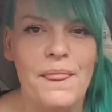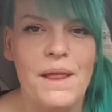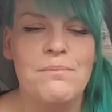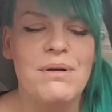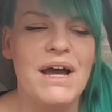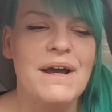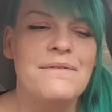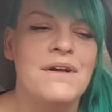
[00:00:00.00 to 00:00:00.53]

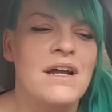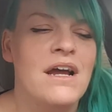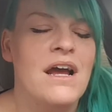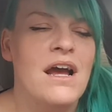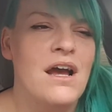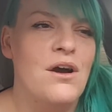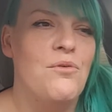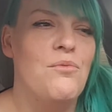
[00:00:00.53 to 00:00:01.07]
But
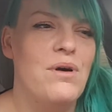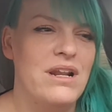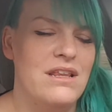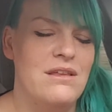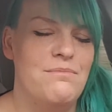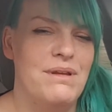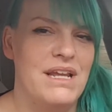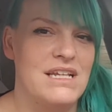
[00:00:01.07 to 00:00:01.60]
one
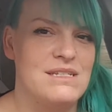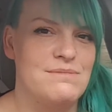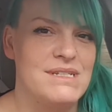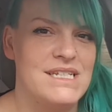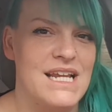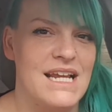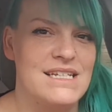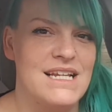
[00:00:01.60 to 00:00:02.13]
of the biggest
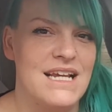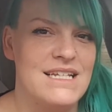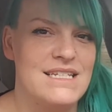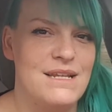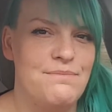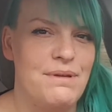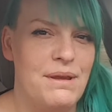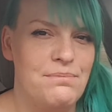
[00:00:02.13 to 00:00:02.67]
mistakes I
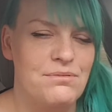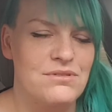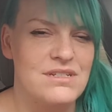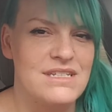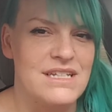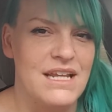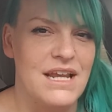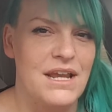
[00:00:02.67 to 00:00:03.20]
see people
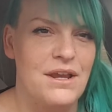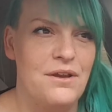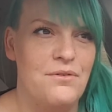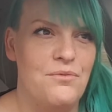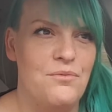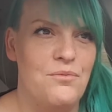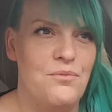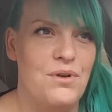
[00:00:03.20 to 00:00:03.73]
see
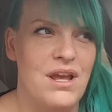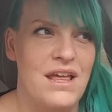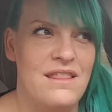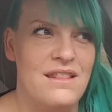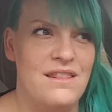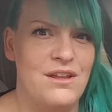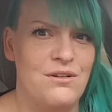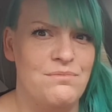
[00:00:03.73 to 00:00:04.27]

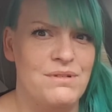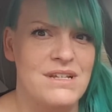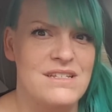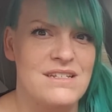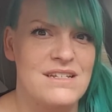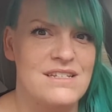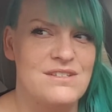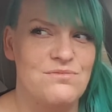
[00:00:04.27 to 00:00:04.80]
in their
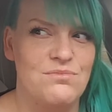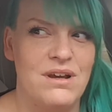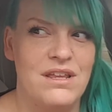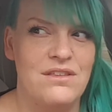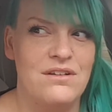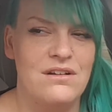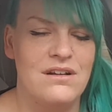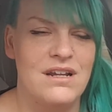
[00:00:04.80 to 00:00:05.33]
business,
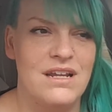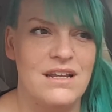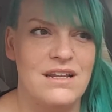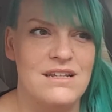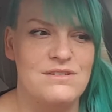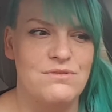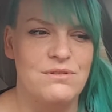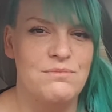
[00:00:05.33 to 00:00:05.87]
whether it
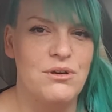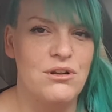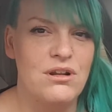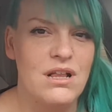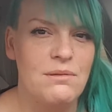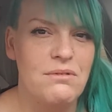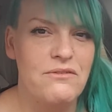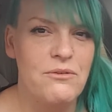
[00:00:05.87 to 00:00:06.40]
is with Motor
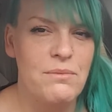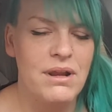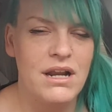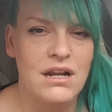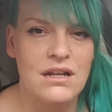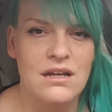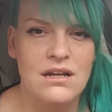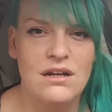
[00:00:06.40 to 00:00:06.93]
Club of
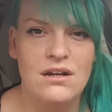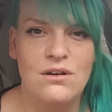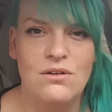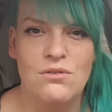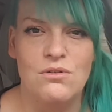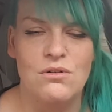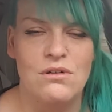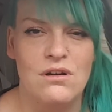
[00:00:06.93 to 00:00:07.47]
America
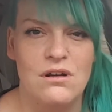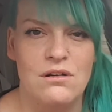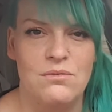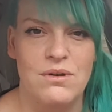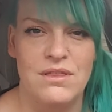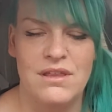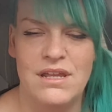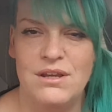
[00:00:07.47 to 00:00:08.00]
or
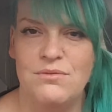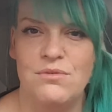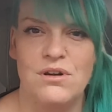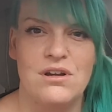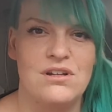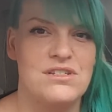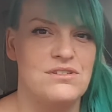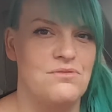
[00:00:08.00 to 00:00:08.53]
with It
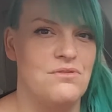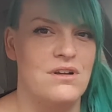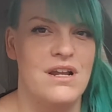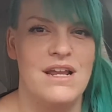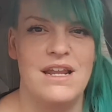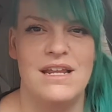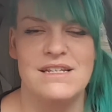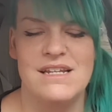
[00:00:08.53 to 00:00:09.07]
Works or
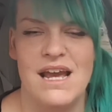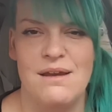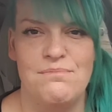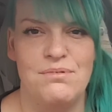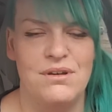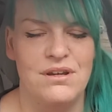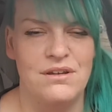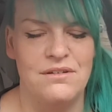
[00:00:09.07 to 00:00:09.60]
any
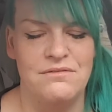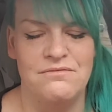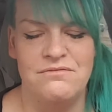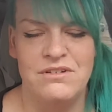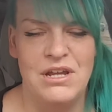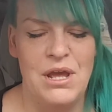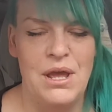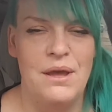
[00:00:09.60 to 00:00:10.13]
type of
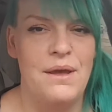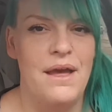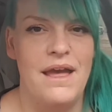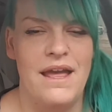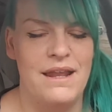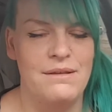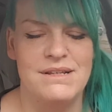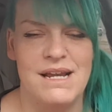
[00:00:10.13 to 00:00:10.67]

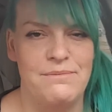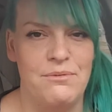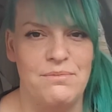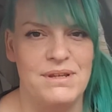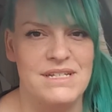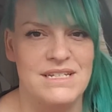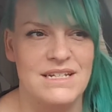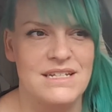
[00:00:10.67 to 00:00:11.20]

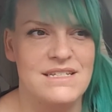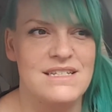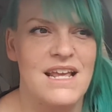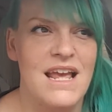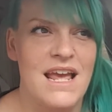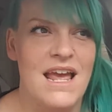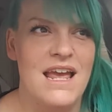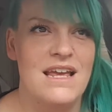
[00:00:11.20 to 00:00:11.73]
business,
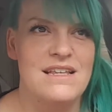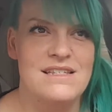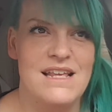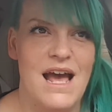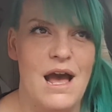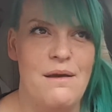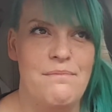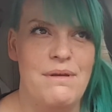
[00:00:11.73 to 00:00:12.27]
is
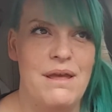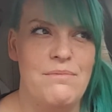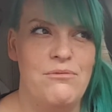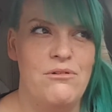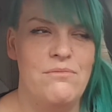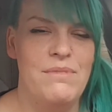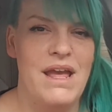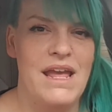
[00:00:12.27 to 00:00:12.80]
that
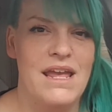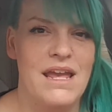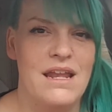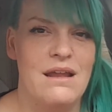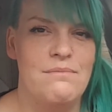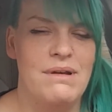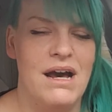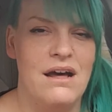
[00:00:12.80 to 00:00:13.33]
people make
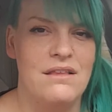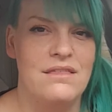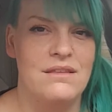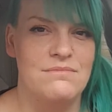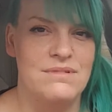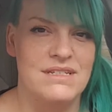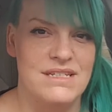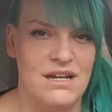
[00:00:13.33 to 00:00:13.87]
it about
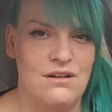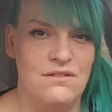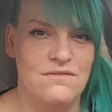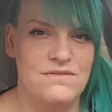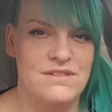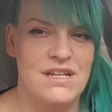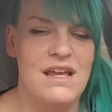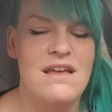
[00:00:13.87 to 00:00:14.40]

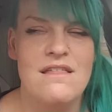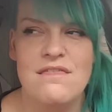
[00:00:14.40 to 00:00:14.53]
themselves.